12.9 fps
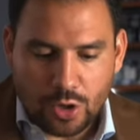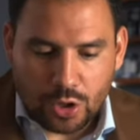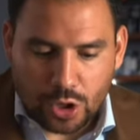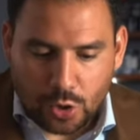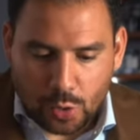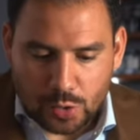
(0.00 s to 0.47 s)

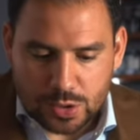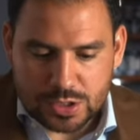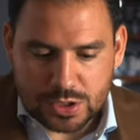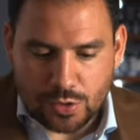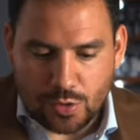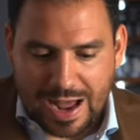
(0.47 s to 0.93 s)
Look
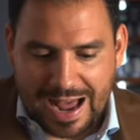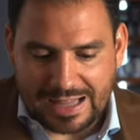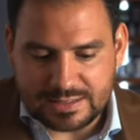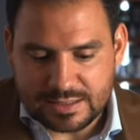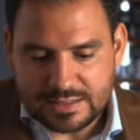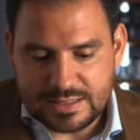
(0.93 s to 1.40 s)
also
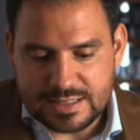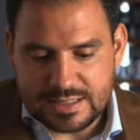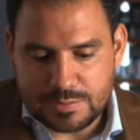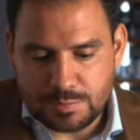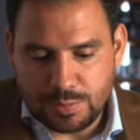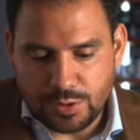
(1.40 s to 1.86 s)
at
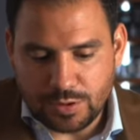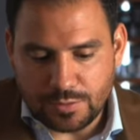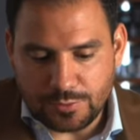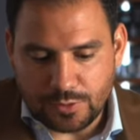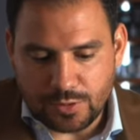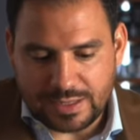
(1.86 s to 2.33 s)
this
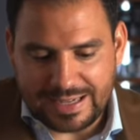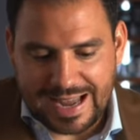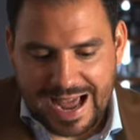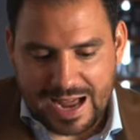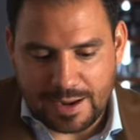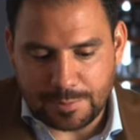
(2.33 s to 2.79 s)
beautiful
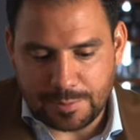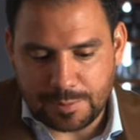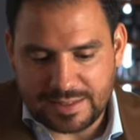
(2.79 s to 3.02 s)
cap,